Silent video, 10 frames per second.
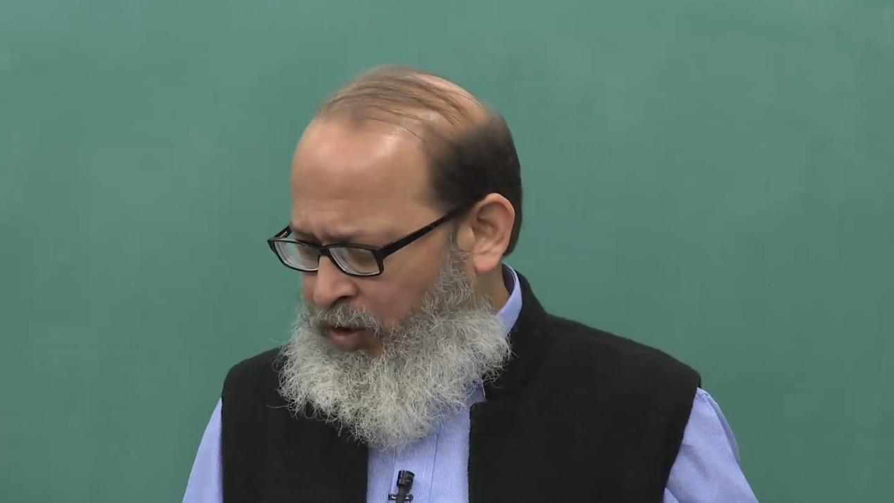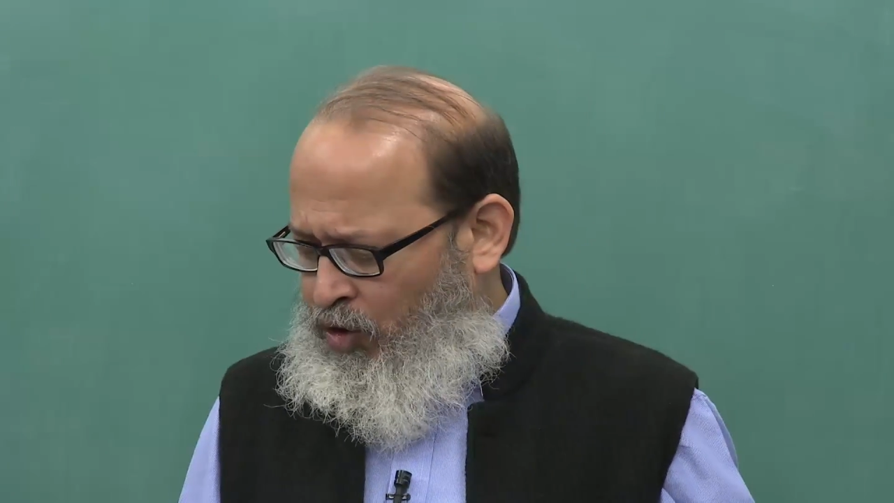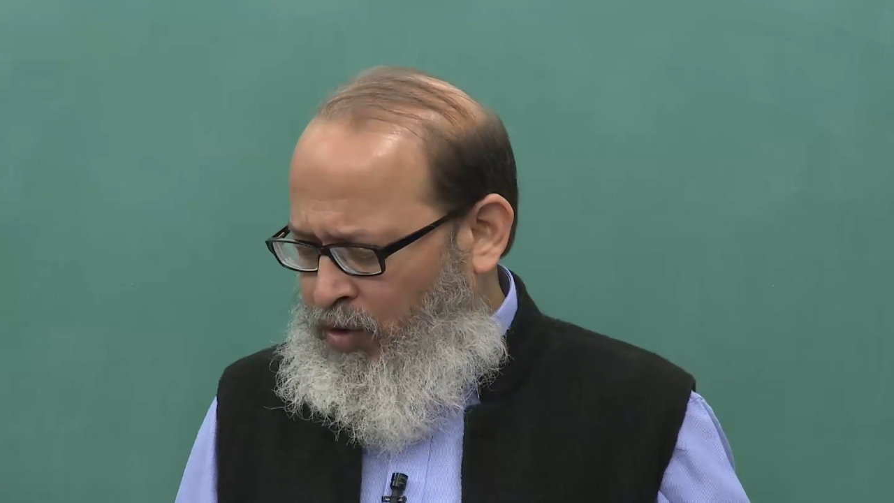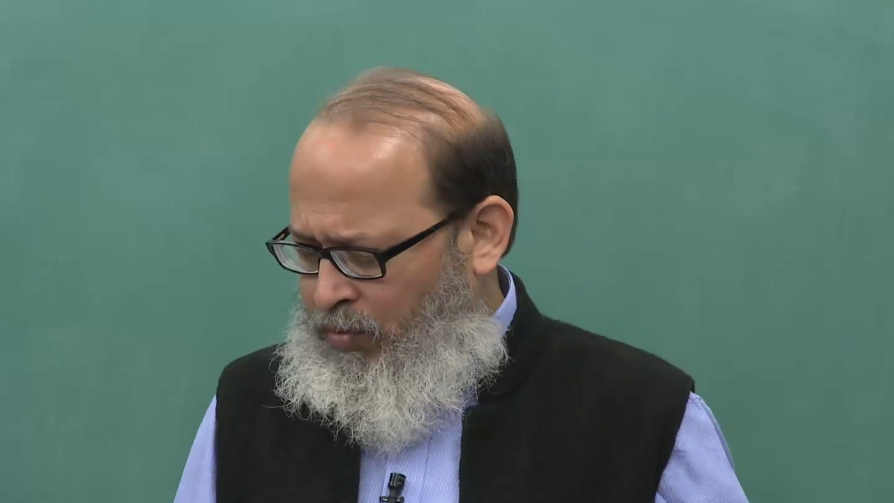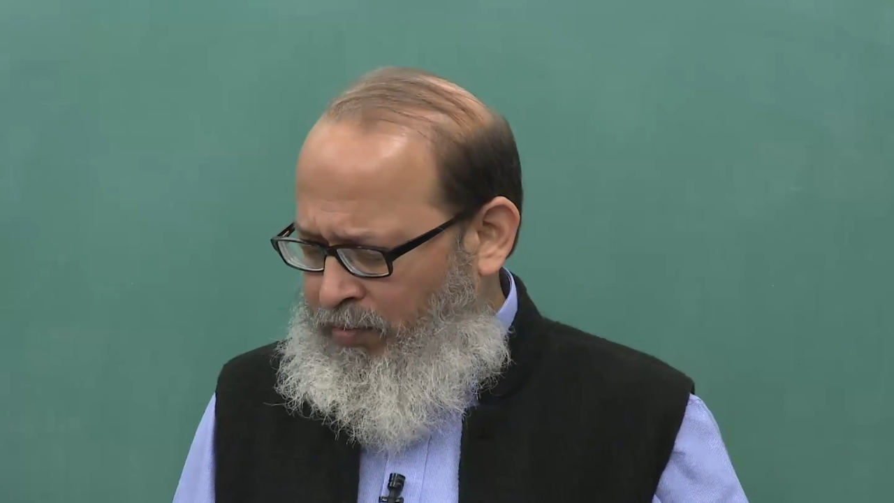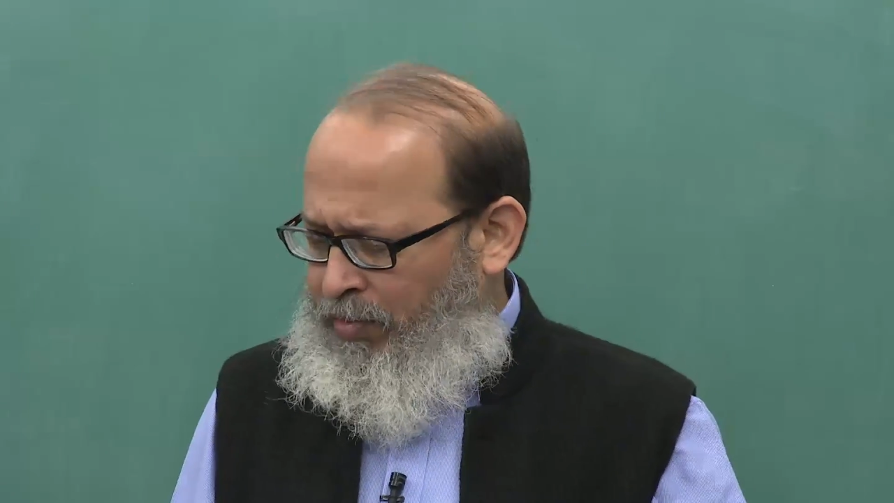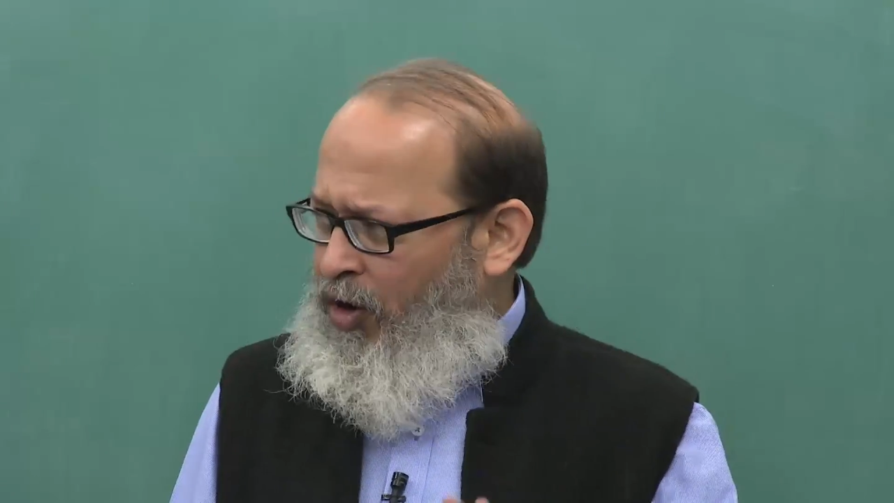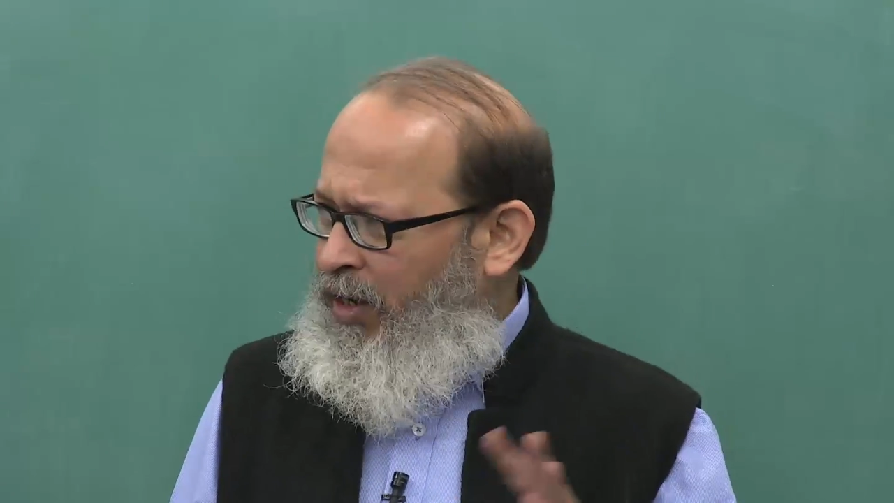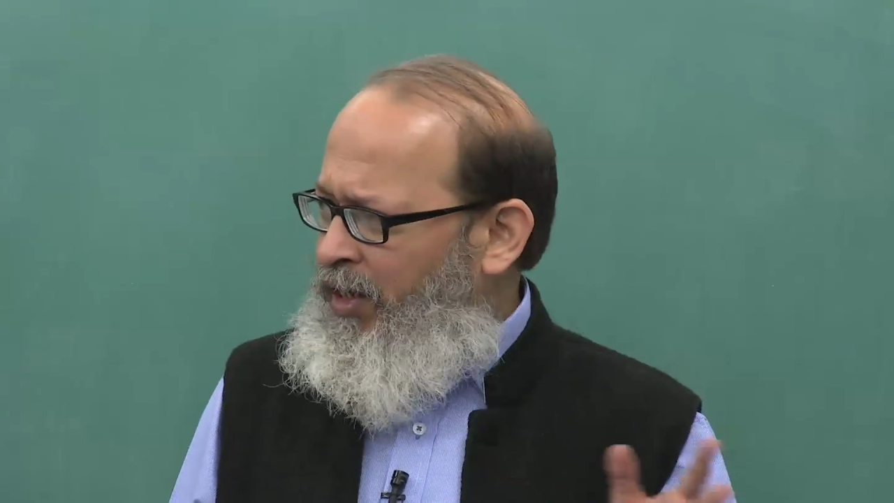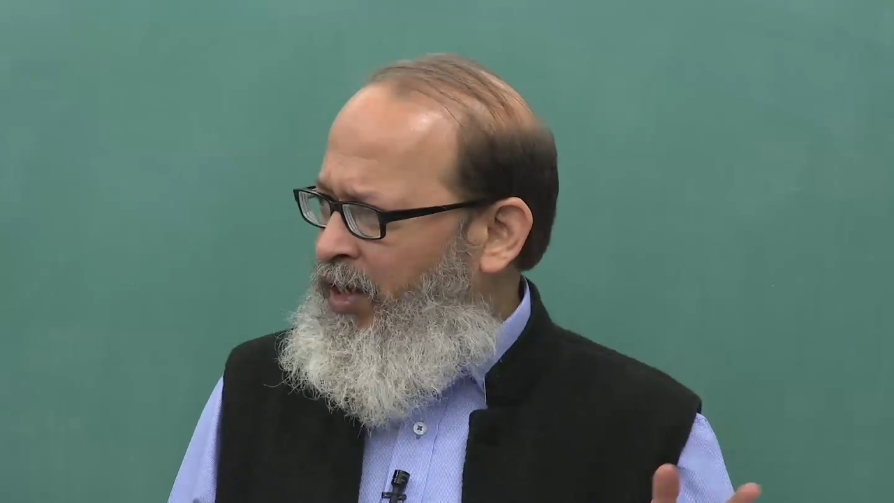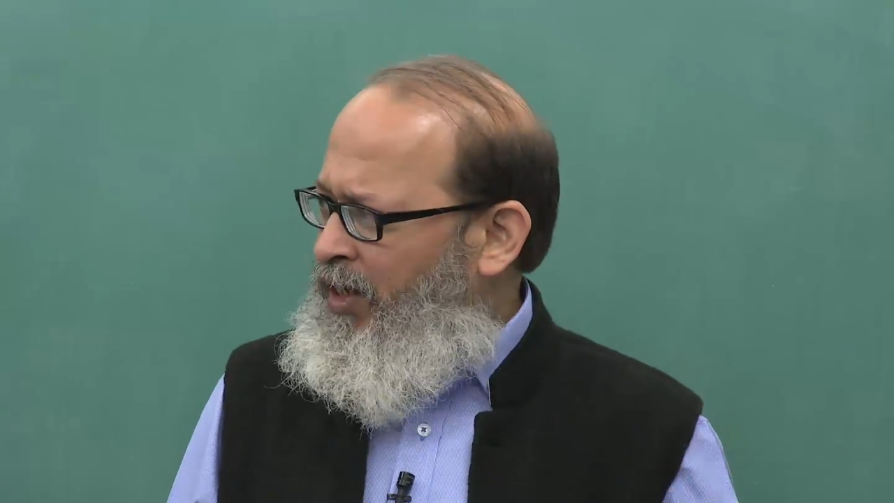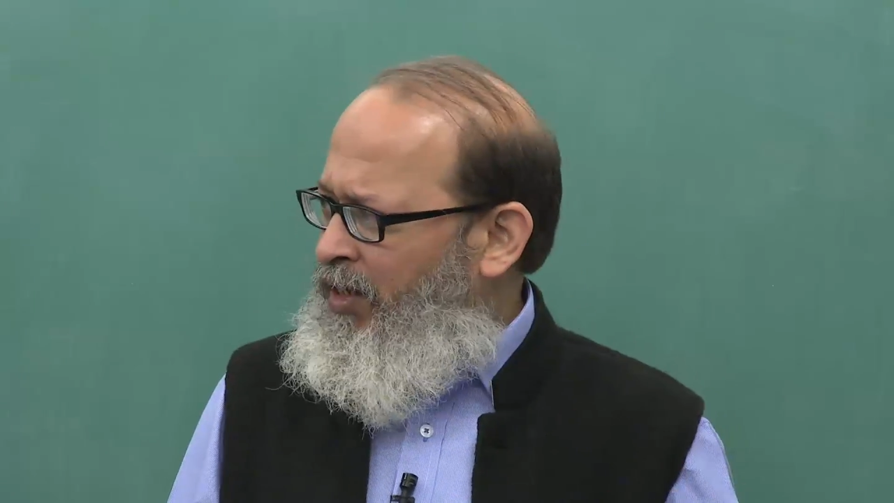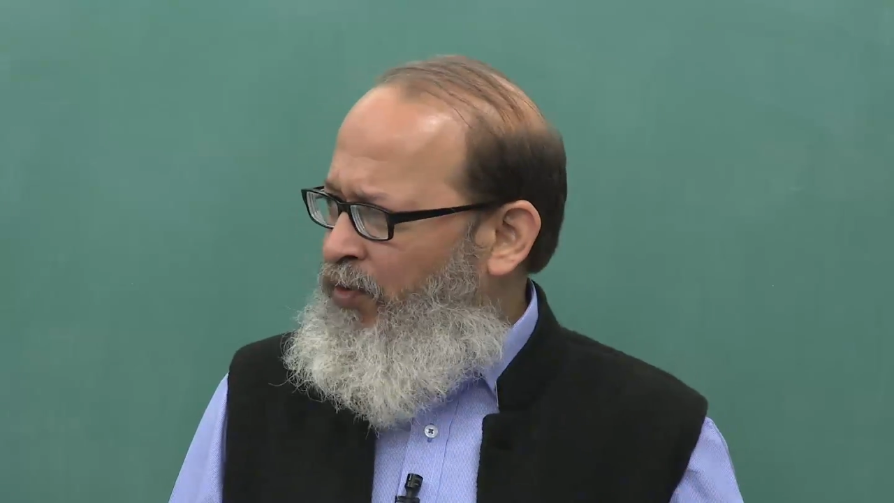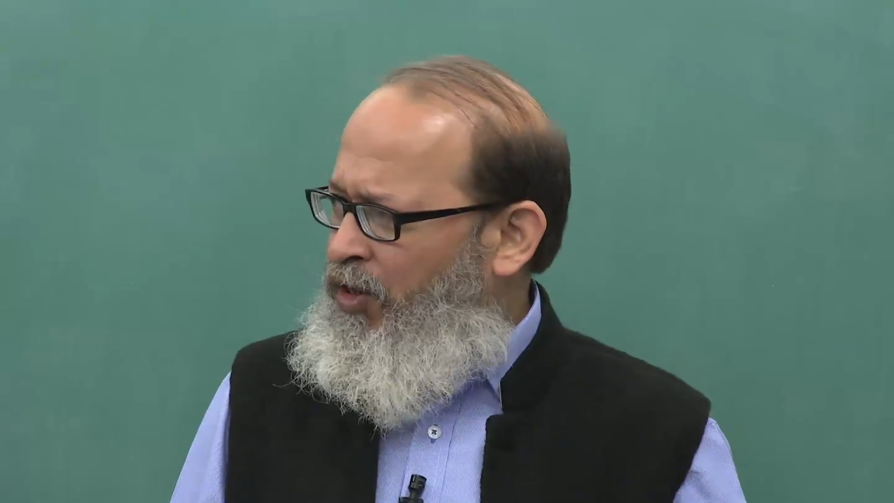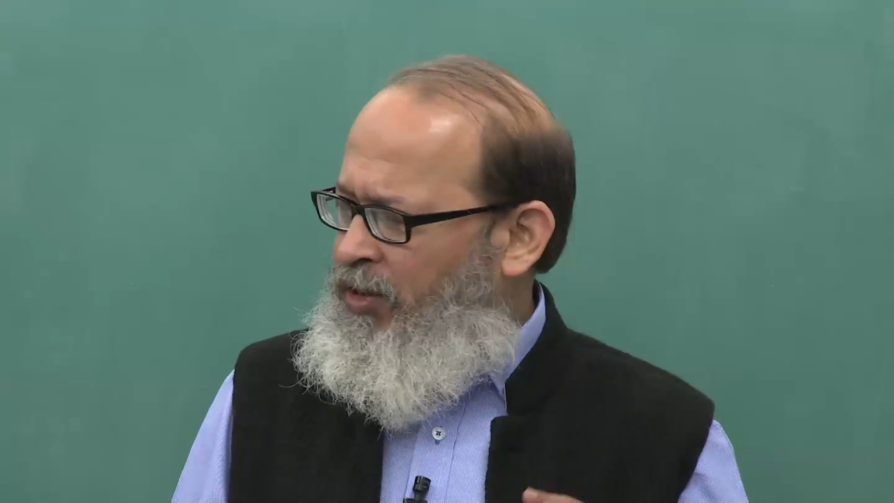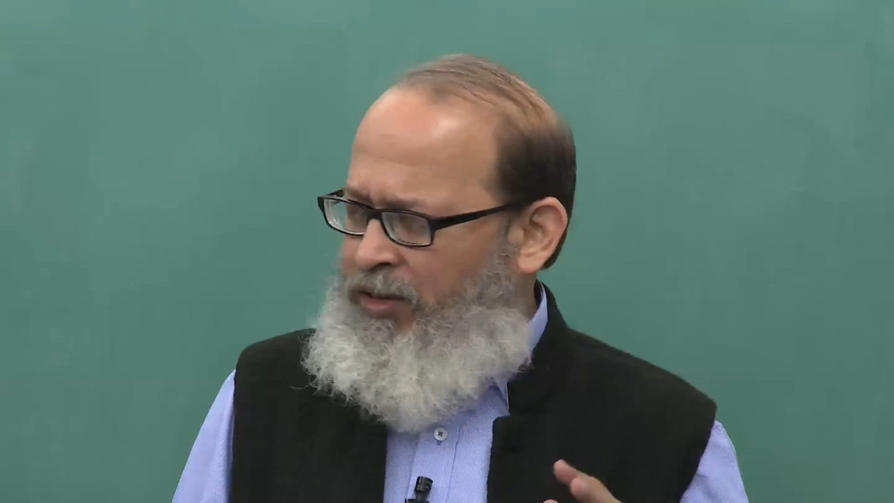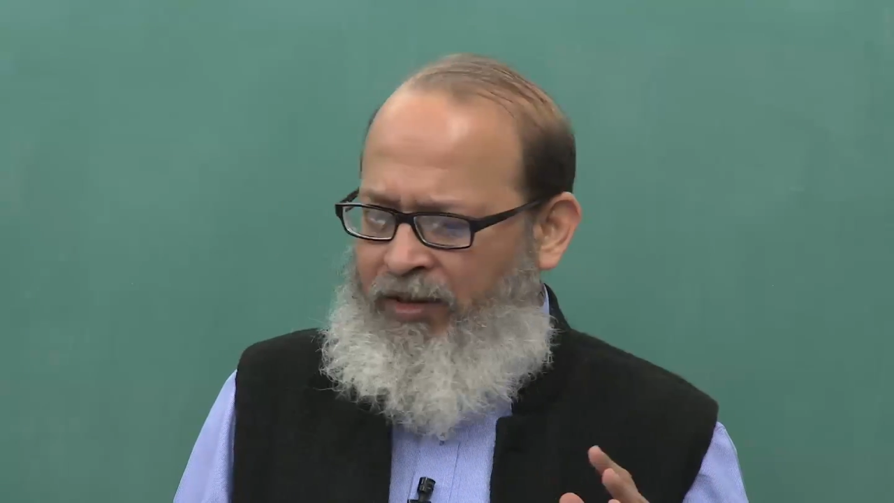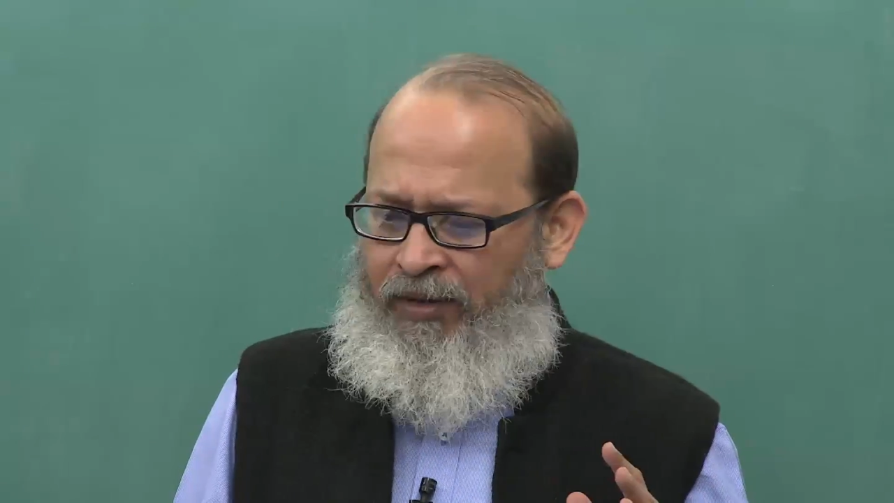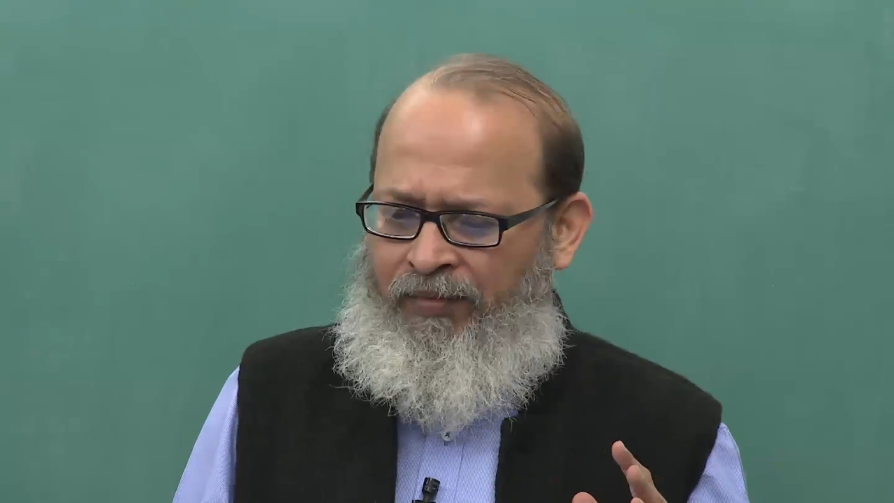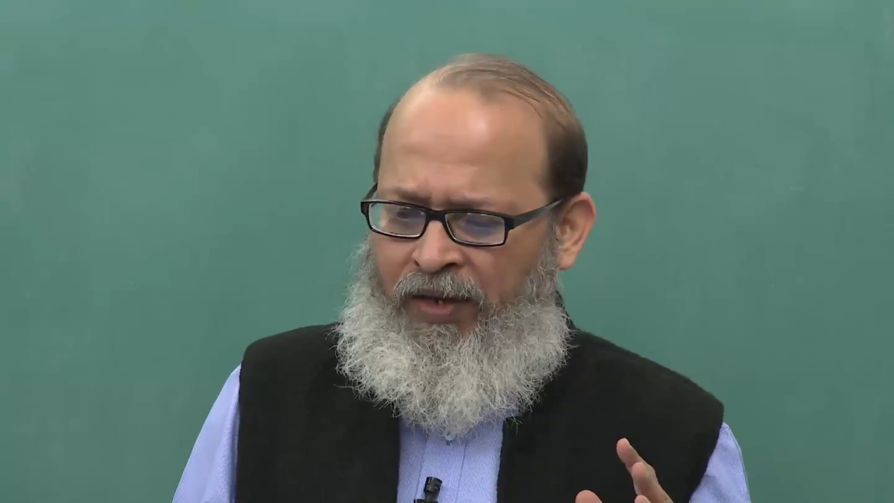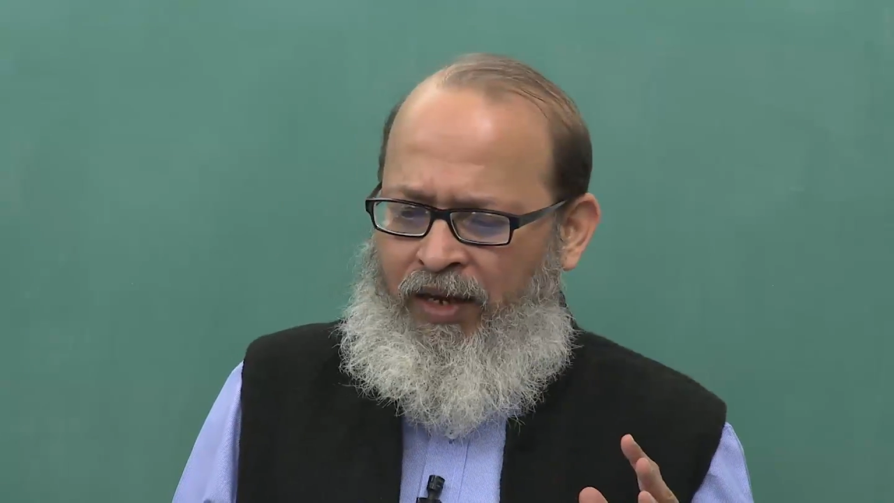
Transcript: So, broadly this is what, so